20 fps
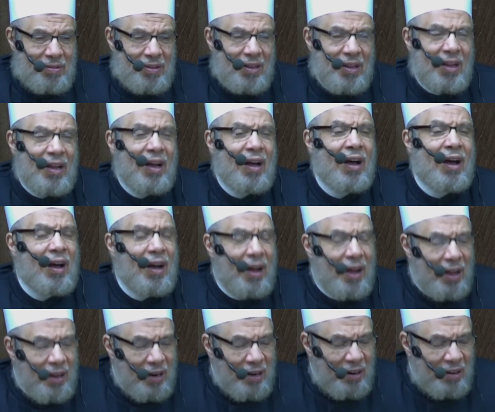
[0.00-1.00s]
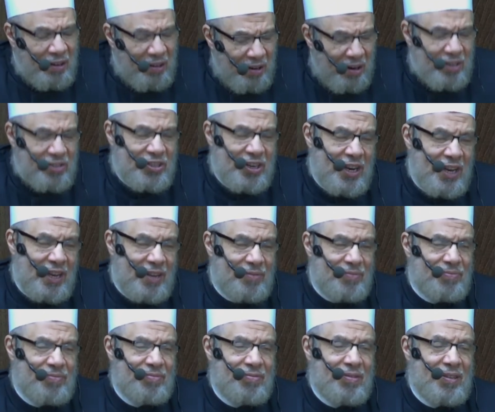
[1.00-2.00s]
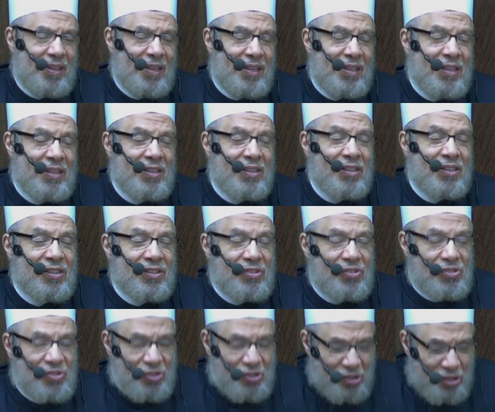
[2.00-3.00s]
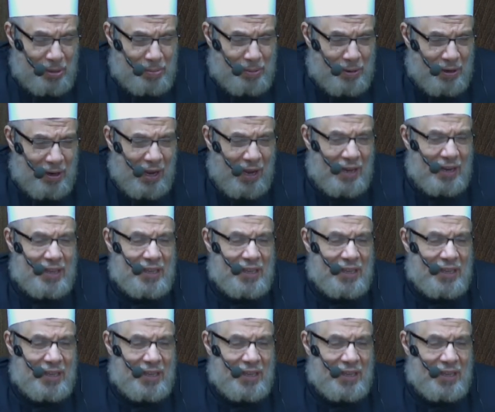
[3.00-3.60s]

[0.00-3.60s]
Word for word: put the two mountains on the people of Ta'if,